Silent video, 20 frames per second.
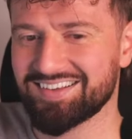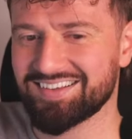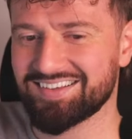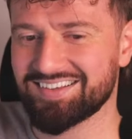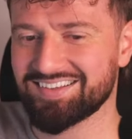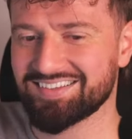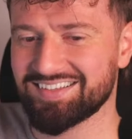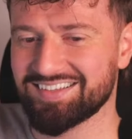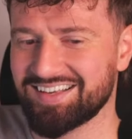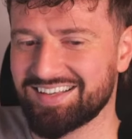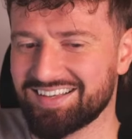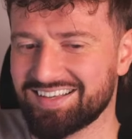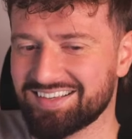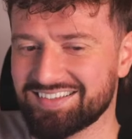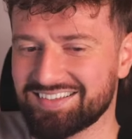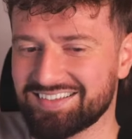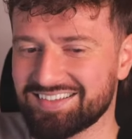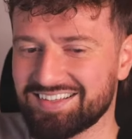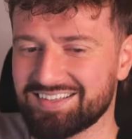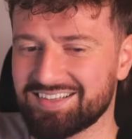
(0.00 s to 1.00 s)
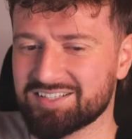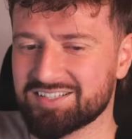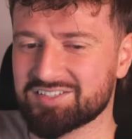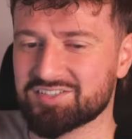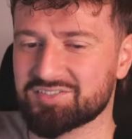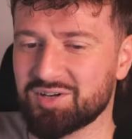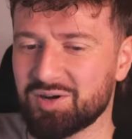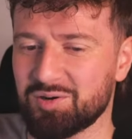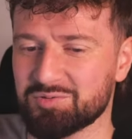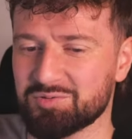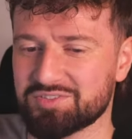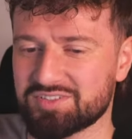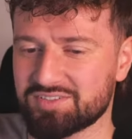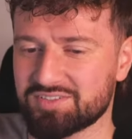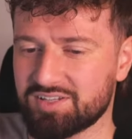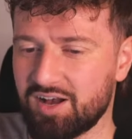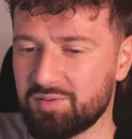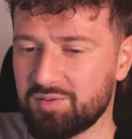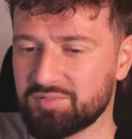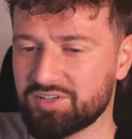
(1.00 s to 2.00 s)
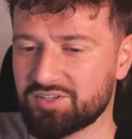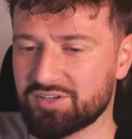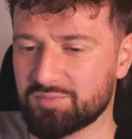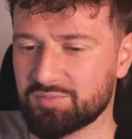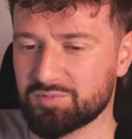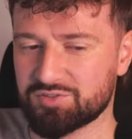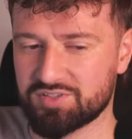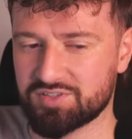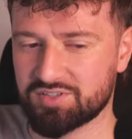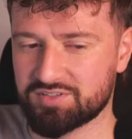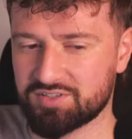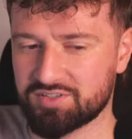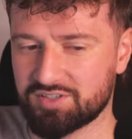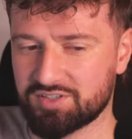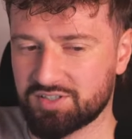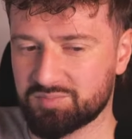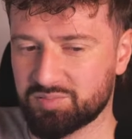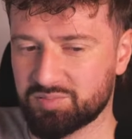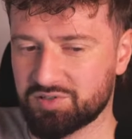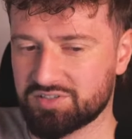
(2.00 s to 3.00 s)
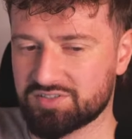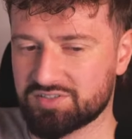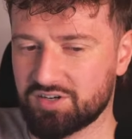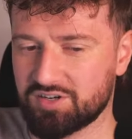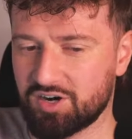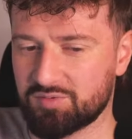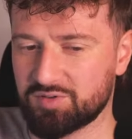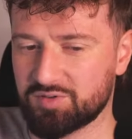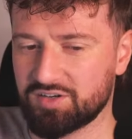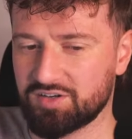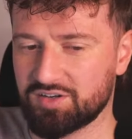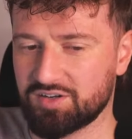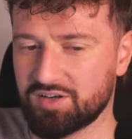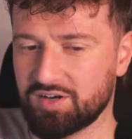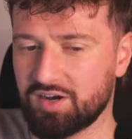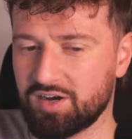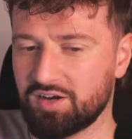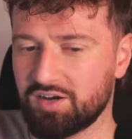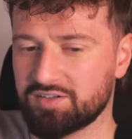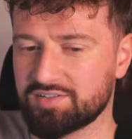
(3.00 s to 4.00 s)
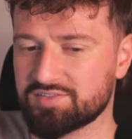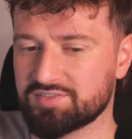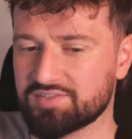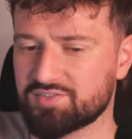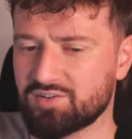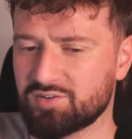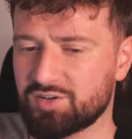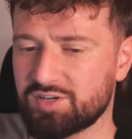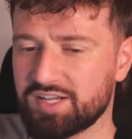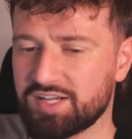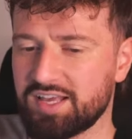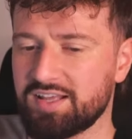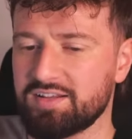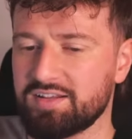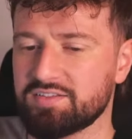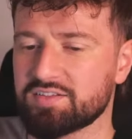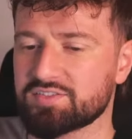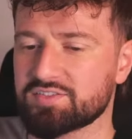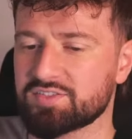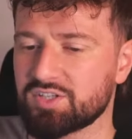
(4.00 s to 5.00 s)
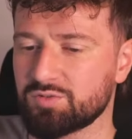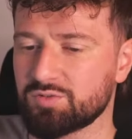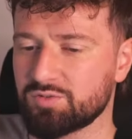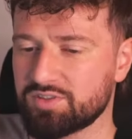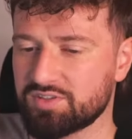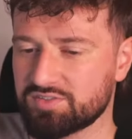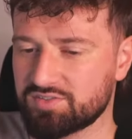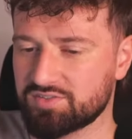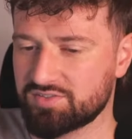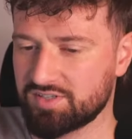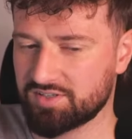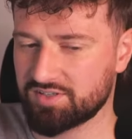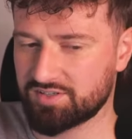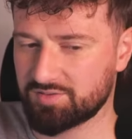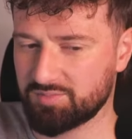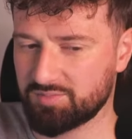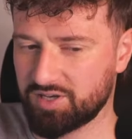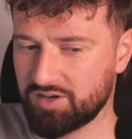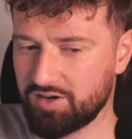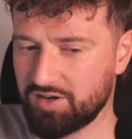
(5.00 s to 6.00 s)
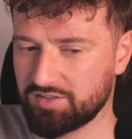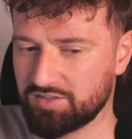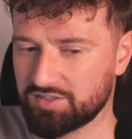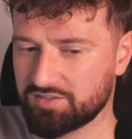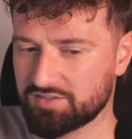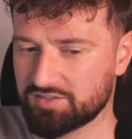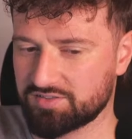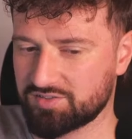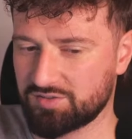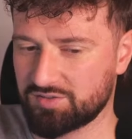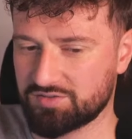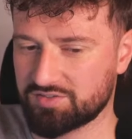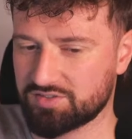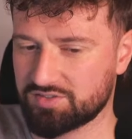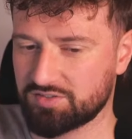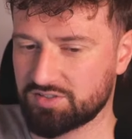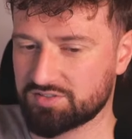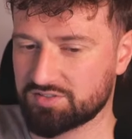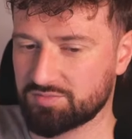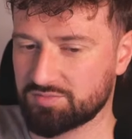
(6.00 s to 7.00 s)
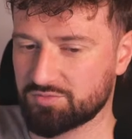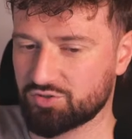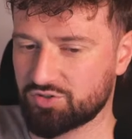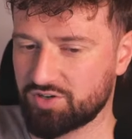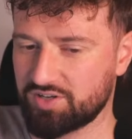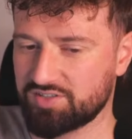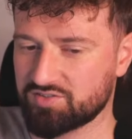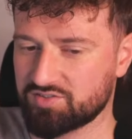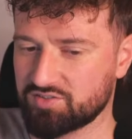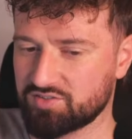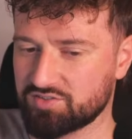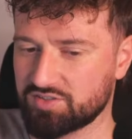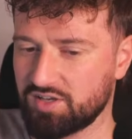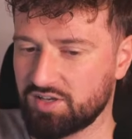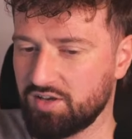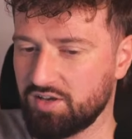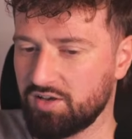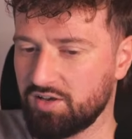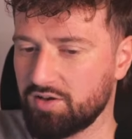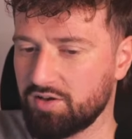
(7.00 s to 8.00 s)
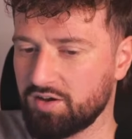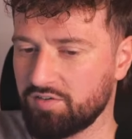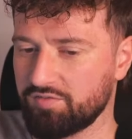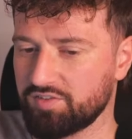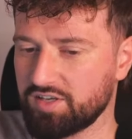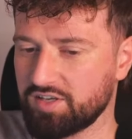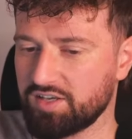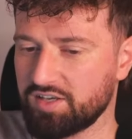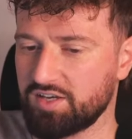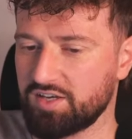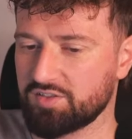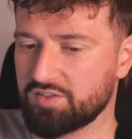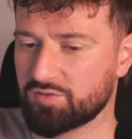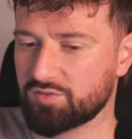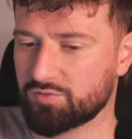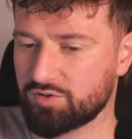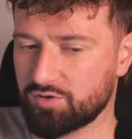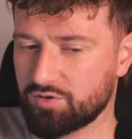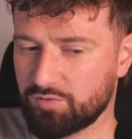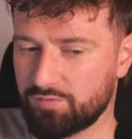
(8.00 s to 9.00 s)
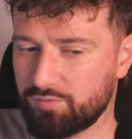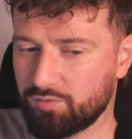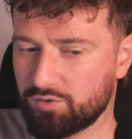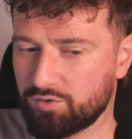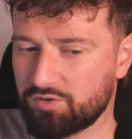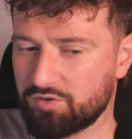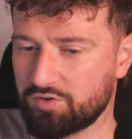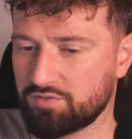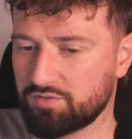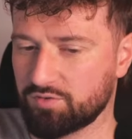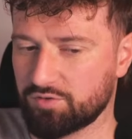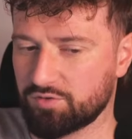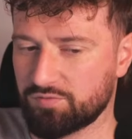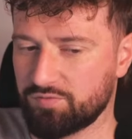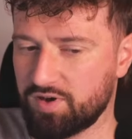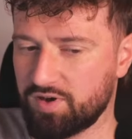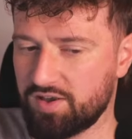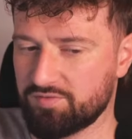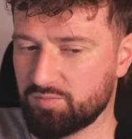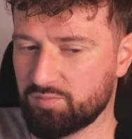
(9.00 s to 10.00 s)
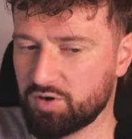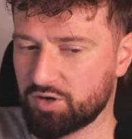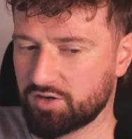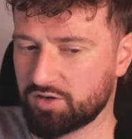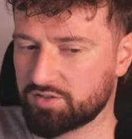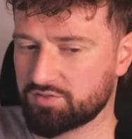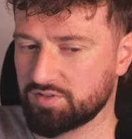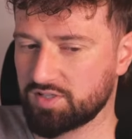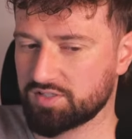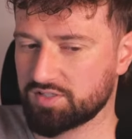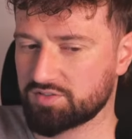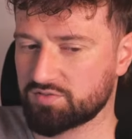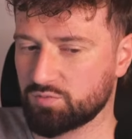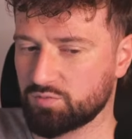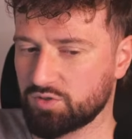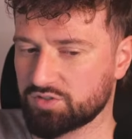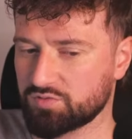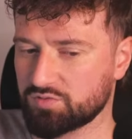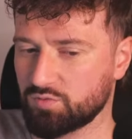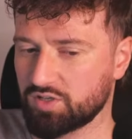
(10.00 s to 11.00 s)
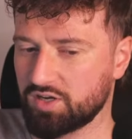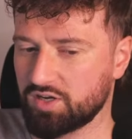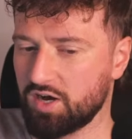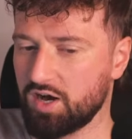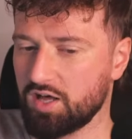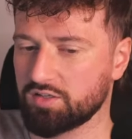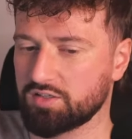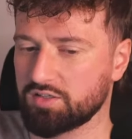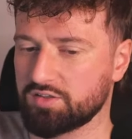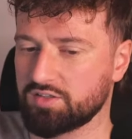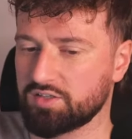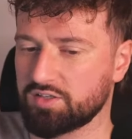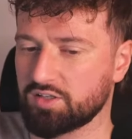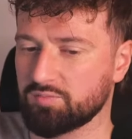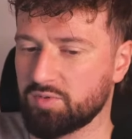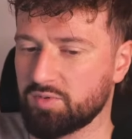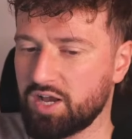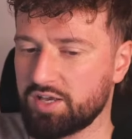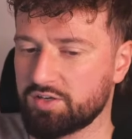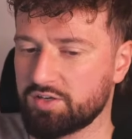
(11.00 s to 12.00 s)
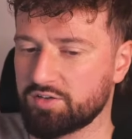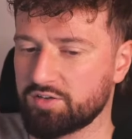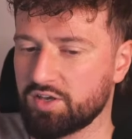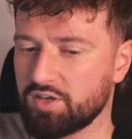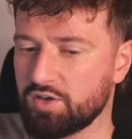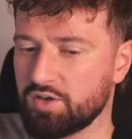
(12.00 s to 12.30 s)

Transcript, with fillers: Like, the stone stopped there, and Musa took and put his garment on and started hitting the stone with his stick. By Allah, the stone still has some traces of the hitting 3 or 4 or 5 marks. This was what Allah the Almighty